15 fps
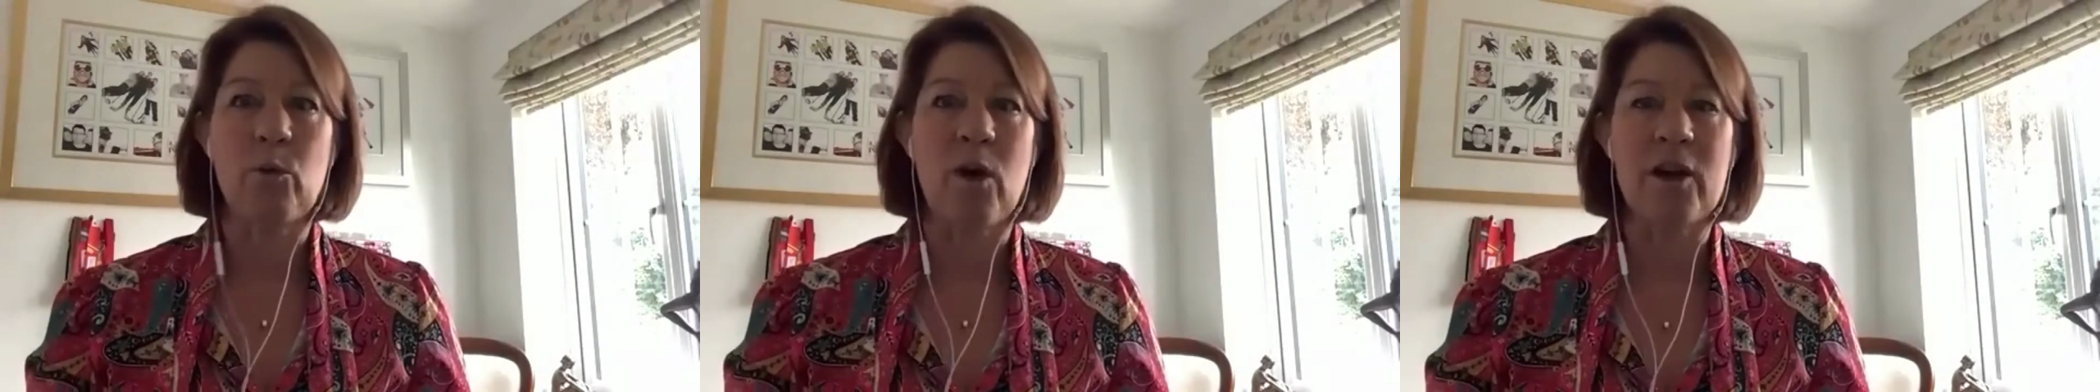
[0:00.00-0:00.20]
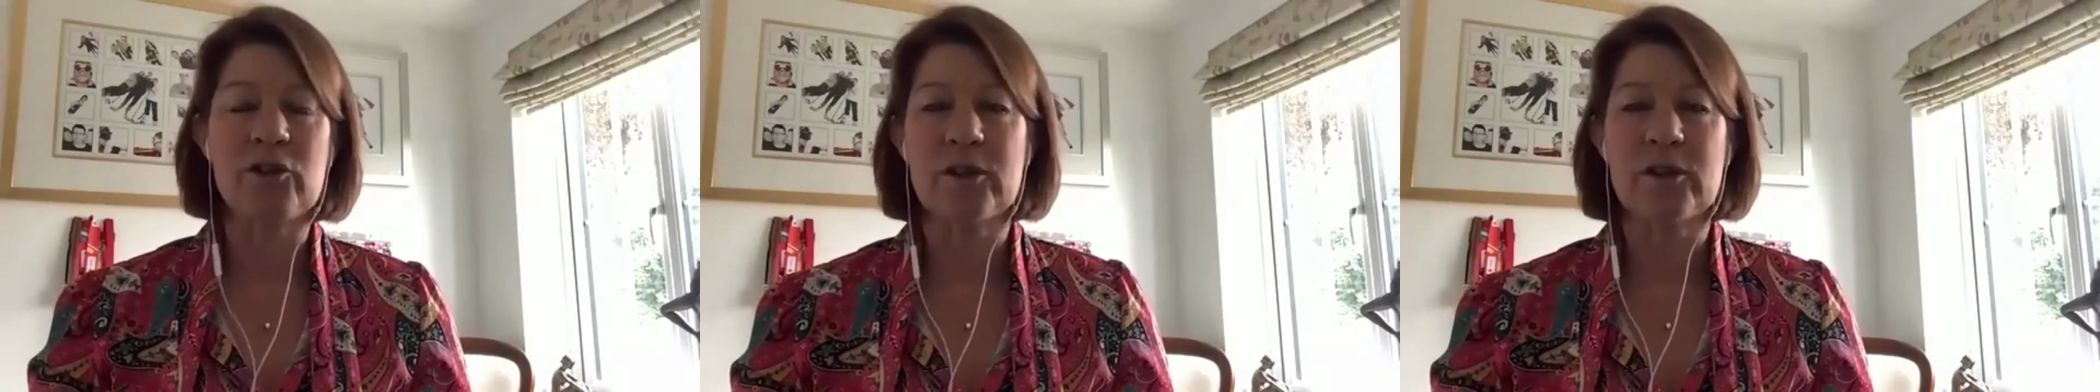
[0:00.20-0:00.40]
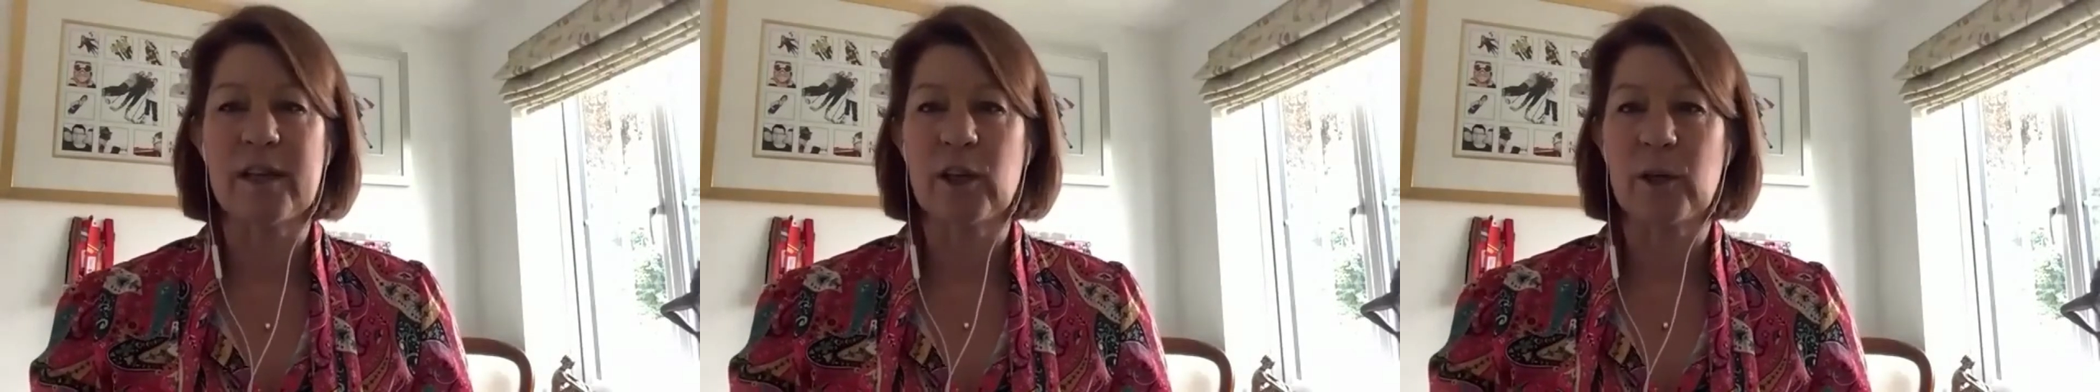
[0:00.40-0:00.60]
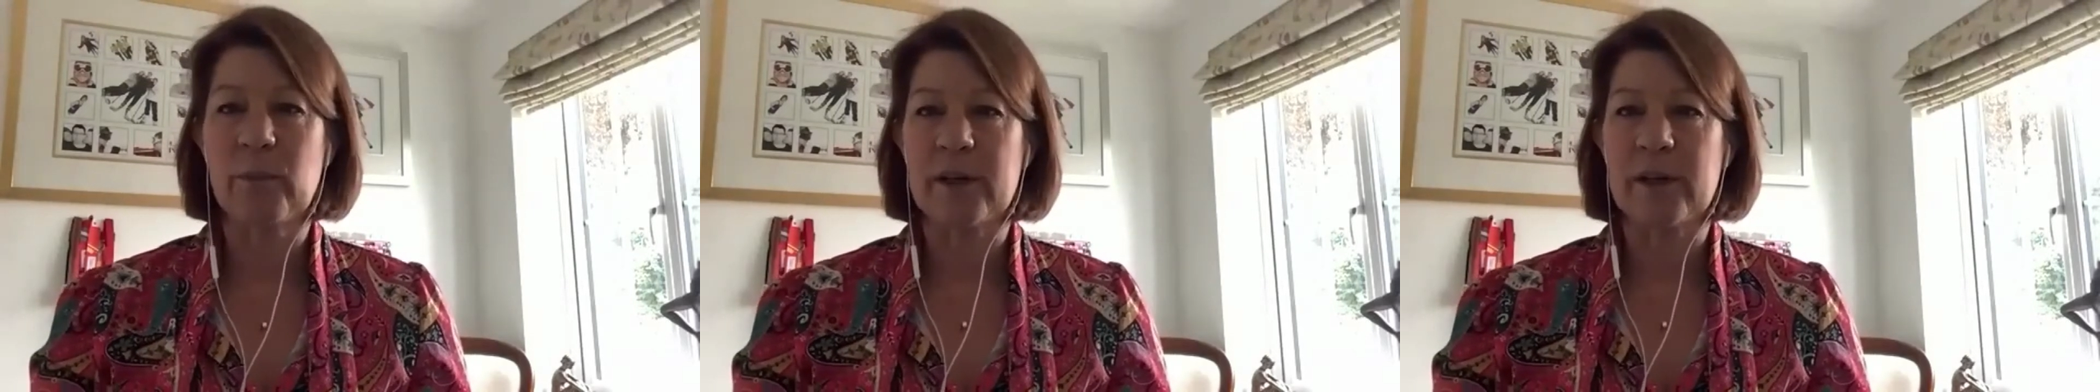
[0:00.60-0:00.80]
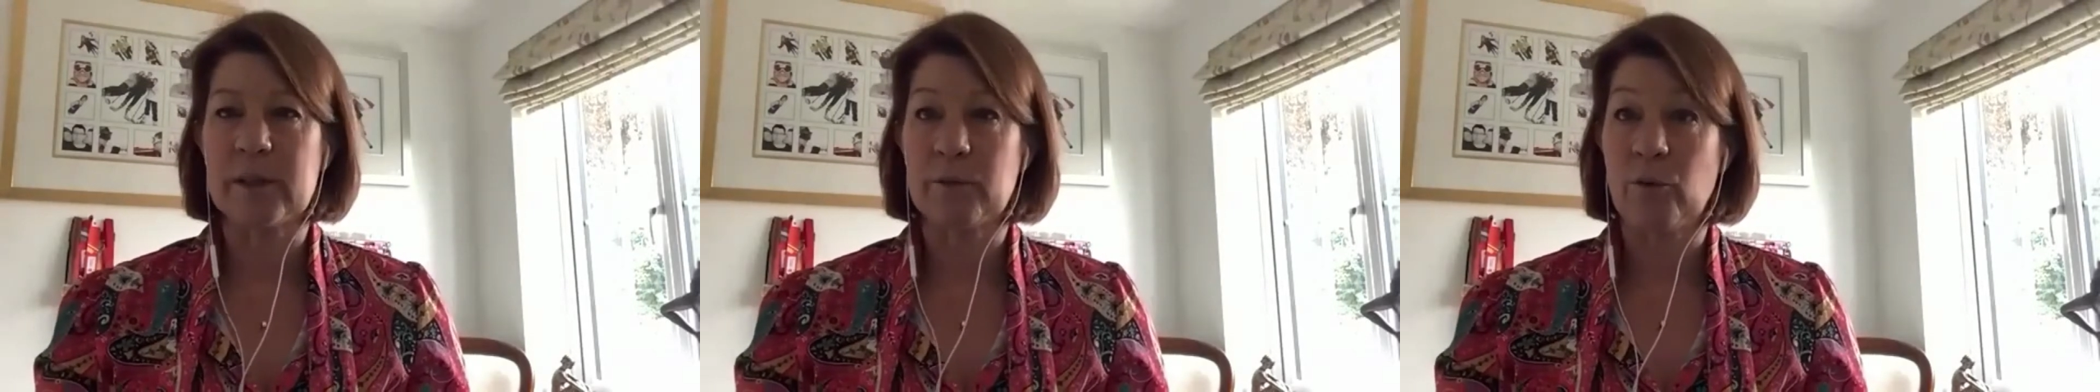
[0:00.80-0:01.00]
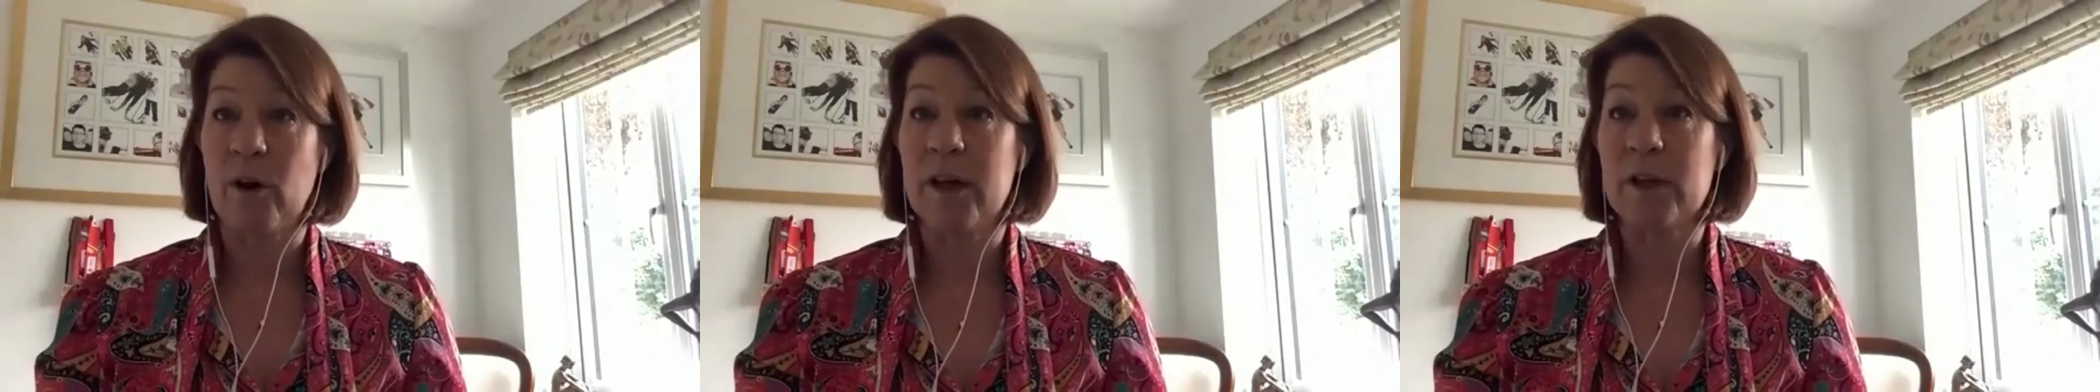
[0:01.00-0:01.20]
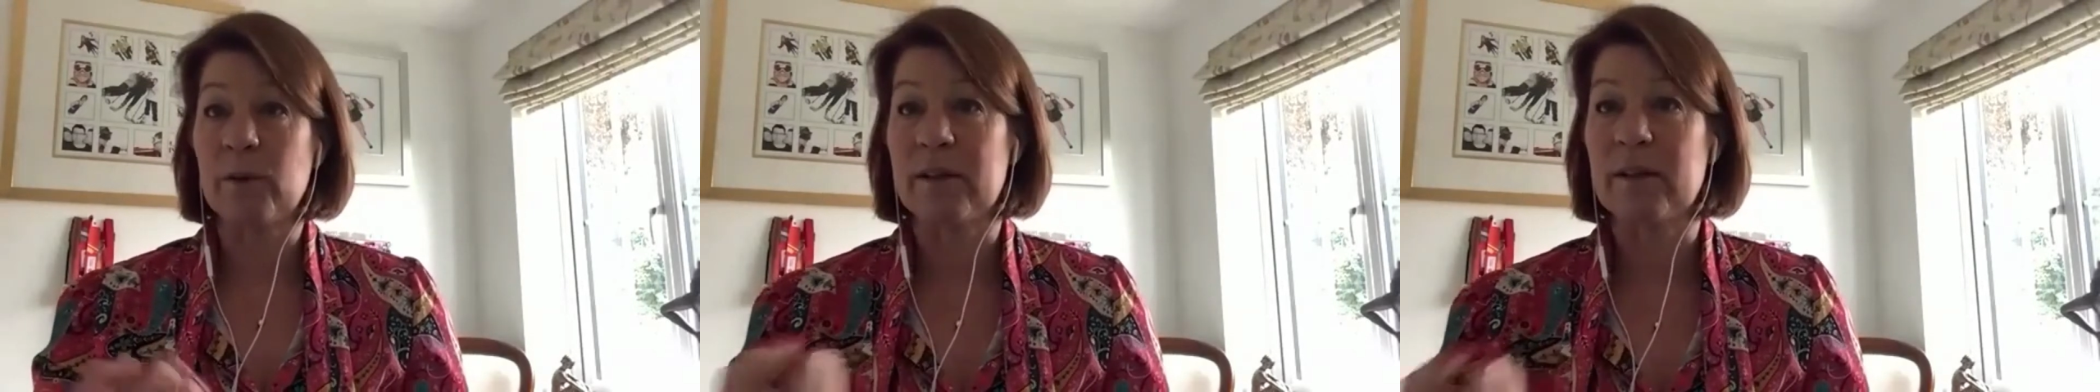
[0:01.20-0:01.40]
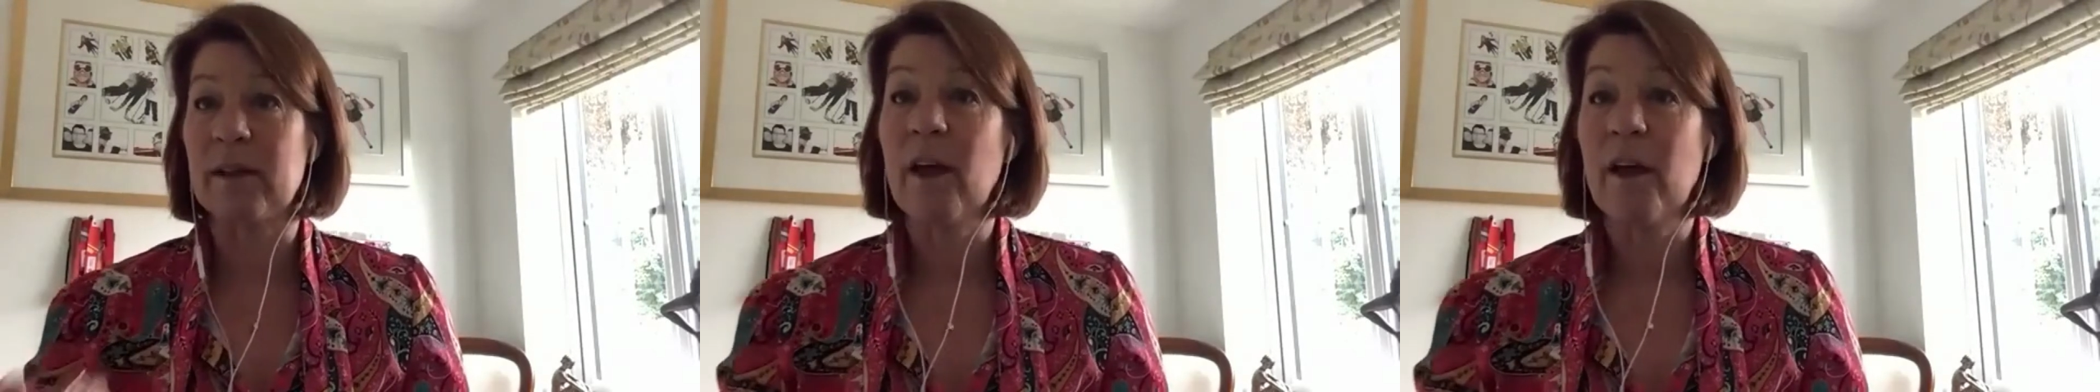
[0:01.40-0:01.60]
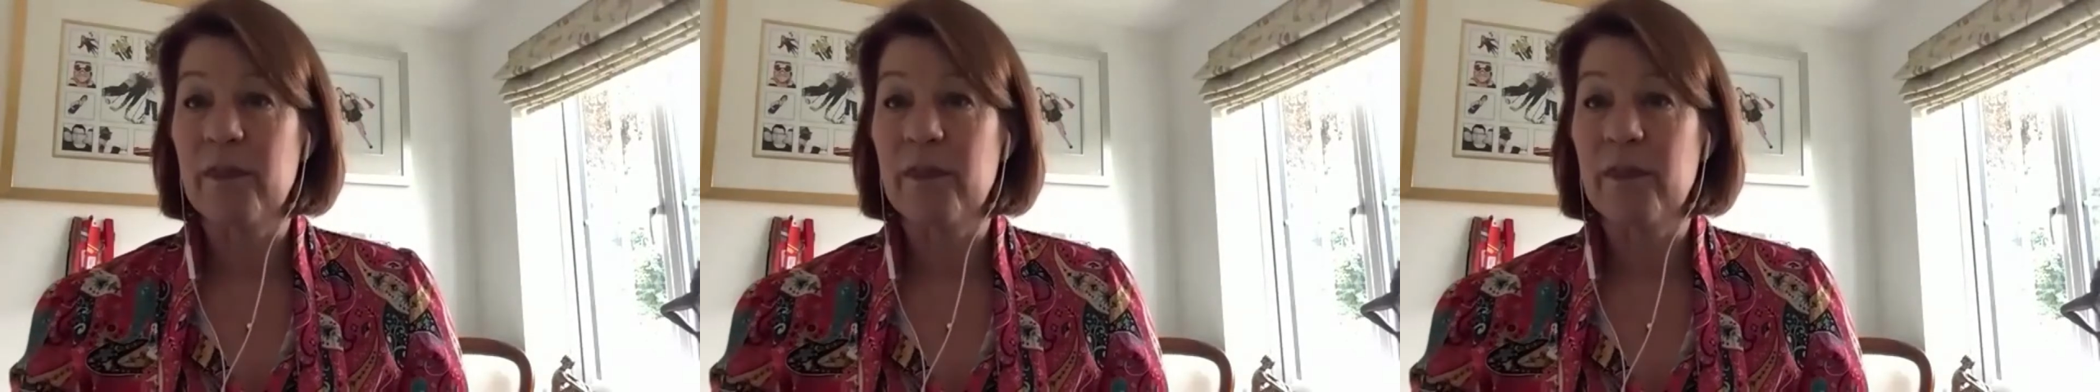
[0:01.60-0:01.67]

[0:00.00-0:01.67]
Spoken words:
why it should take you by surprise when